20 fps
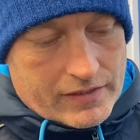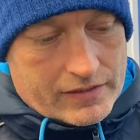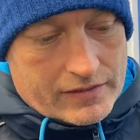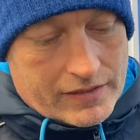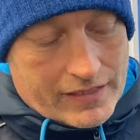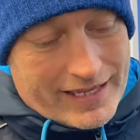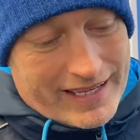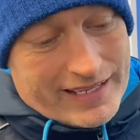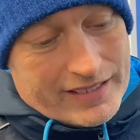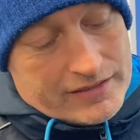
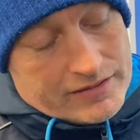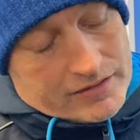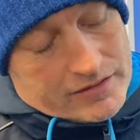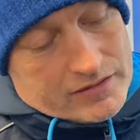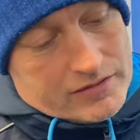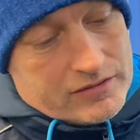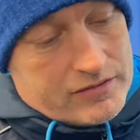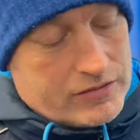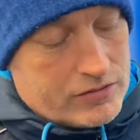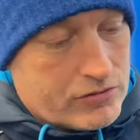Yeah,
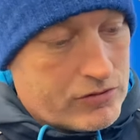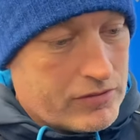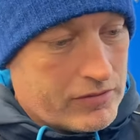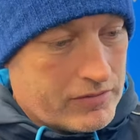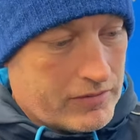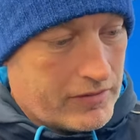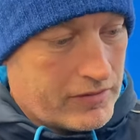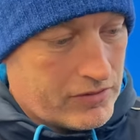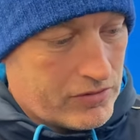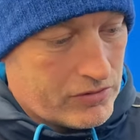
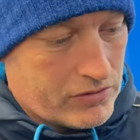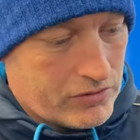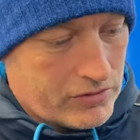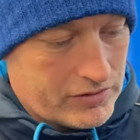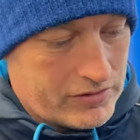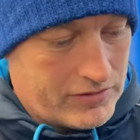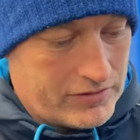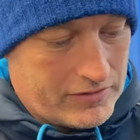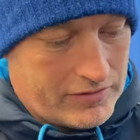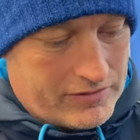I don't know.
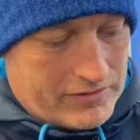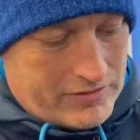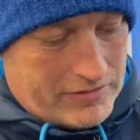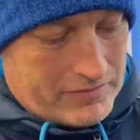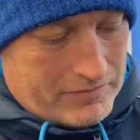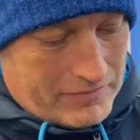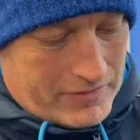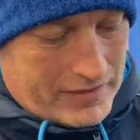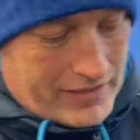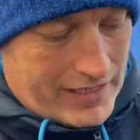It's, it's
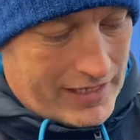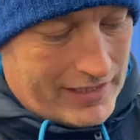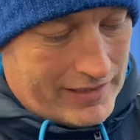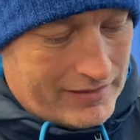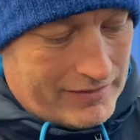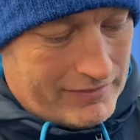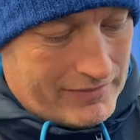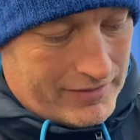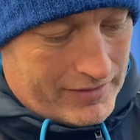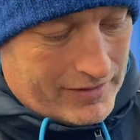again.